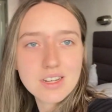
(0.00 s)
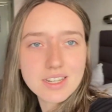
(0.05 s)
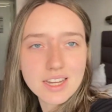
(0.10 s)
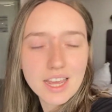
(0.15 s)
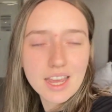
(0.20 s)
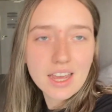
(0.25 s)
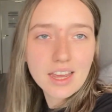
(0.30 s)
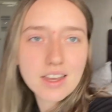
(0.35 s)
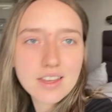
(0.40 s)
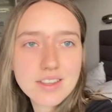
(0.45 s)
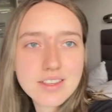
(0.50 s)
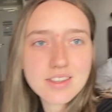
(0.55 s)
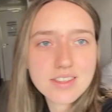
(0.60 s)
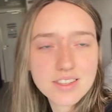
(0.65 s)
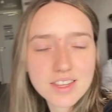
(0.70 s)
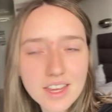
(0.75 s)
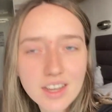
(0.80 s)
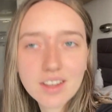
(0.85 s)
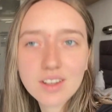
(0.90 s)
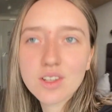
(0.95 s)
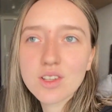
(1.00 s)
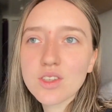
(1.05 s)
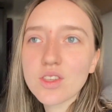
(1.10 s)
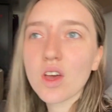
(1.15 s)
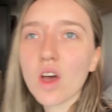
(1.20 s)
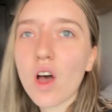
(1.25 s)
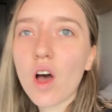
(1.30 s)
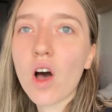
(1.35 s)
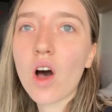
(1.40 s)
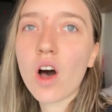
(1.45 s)
Day six
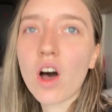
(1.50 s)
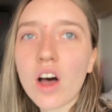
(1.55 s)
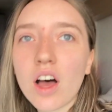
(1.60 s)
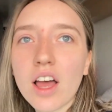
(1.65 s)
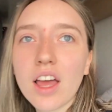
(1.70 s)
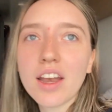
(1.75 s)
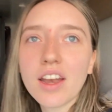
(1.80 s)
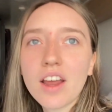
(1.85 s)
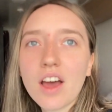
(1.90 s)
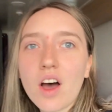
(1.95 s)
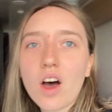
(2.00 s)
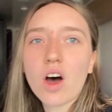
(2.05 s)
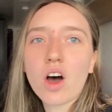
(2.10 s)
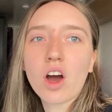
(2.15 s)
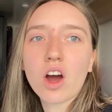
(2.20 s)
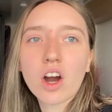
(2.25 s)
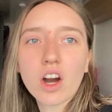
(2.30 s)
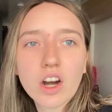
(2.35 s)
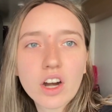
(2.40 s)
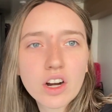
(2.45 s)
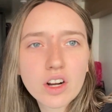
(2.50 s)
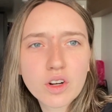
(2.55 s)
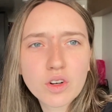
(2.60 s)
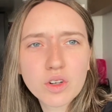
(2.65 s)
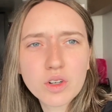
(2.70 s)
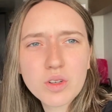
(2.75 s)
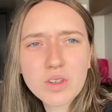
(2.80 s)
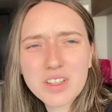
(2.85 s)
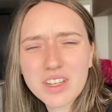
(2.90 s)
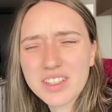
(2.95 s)
on our
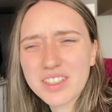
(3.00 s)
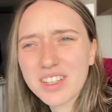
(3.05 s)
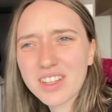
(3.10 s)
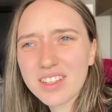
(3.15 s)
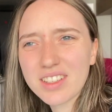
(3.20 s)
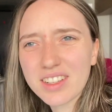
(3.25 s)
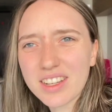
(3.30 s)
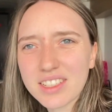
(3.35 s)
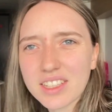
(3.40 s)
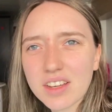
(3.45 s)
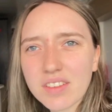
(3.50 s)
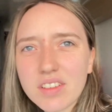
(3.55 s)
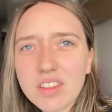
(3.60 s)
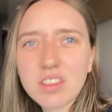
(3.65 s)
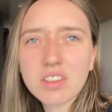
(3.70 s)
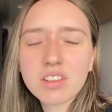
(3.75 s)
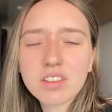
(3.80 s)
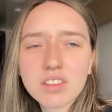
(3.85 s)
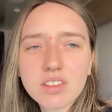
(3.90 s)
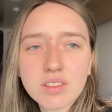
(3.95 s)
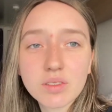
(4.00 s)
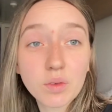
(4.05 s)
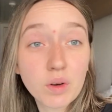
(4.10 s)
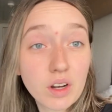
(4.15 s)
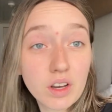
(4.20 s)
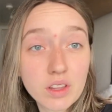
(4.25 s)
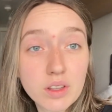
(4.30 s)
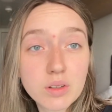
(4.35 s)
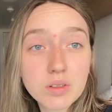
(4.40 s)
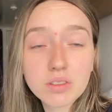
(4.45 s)
cruise. Day six, day seven,
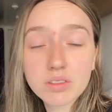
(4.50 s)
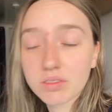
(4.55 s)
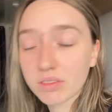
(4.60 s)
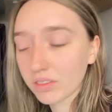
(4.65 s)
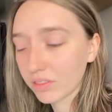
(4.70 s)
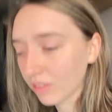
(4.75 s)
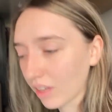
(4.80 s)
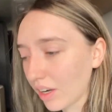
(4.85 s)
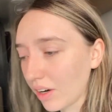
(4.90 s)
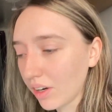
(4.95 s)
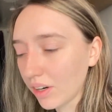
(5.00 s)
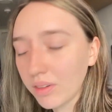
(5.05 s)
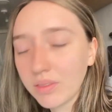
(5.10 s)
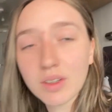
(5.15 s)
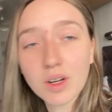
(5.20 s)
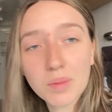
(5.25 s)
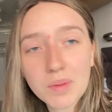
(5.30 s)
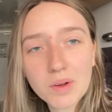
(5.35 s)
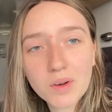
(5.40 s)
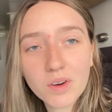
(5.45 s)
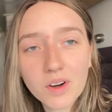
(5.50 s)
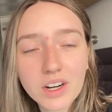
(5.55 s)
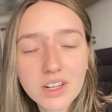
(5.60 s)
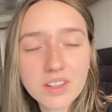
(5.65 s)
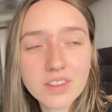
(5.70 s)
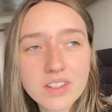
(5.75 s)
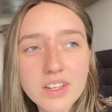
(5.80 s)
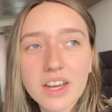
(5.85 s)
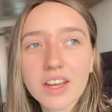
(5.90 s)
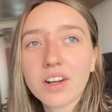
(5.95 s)
one of those. I don't know. It'll be correct
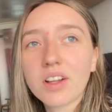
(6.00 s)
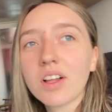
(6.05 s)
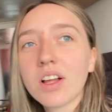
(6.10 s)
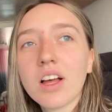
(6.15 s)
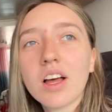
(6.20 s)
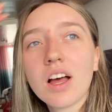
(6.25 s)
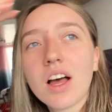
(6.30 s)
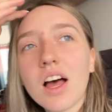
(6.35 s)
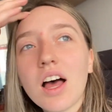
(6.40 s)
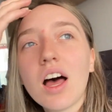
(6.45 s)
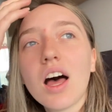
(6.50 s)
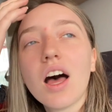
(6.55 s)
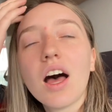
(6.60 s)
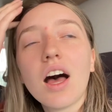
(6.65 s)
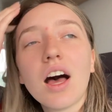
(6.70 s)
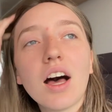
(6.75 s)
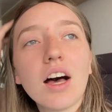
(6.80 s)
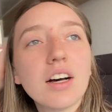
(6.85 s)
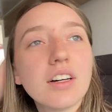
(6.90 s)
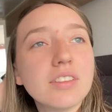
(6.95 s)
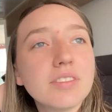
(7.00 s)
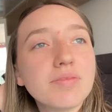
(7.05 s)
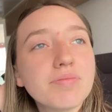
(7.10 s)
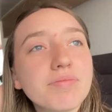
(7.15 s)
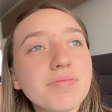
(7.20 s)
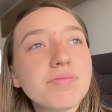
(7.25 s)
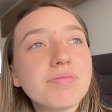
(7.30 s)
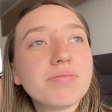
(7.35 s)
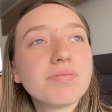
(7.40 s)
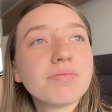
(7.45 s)
in the title. Um,
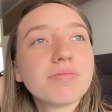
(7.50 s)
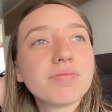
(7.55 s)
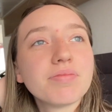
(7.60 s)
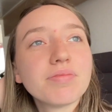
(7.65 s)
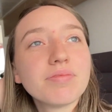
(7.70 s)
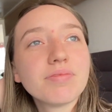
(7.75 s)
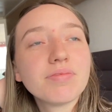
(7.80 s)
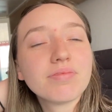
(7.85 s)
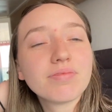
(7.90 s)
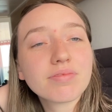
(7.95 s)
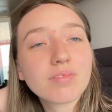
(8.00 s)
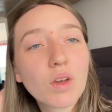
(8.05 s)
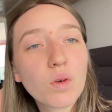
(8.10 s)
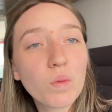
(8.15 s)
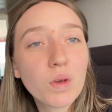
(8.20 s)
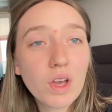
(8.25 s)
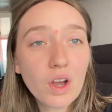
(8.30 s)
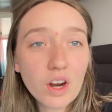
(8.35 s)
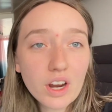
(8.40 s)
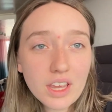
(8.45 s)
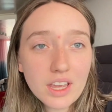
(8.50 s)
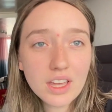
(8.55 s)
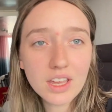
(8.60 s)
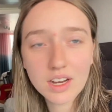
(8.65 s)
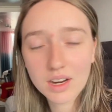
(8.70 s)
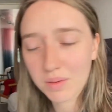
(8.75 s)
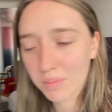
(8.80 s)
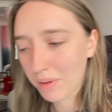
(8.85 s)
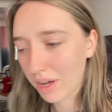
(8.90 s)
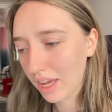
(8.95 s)
we are
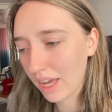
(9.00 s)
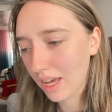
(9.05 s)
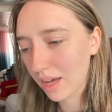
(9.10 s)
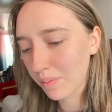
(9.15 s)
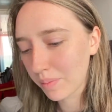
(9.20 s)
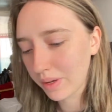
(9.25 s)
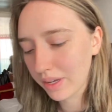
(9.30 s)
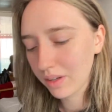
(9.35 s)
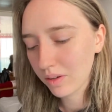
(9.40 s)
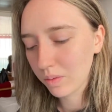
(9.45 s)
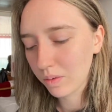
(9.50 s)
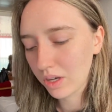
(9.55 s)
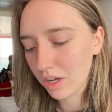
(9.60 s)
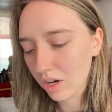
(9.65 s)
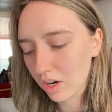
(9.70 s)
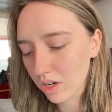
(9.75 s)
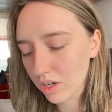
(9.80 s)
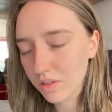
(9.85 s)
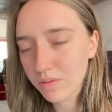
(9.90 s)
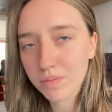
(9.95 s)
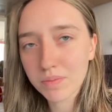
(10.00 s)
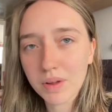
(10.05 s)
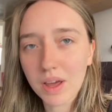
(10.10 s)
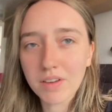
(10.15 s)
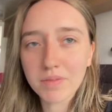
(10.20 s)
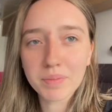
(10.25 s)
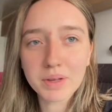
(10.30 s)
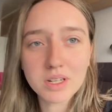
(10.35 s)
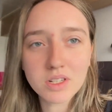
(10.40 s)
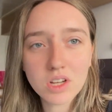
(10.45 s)
in Miami. We are
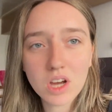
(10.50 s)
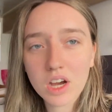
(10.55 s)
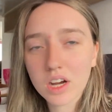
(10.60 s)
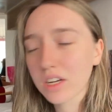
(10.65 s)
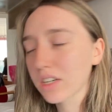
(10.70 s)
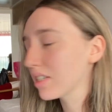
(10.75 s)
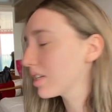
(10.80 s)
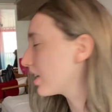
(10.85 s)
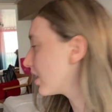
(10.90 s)
have been docked.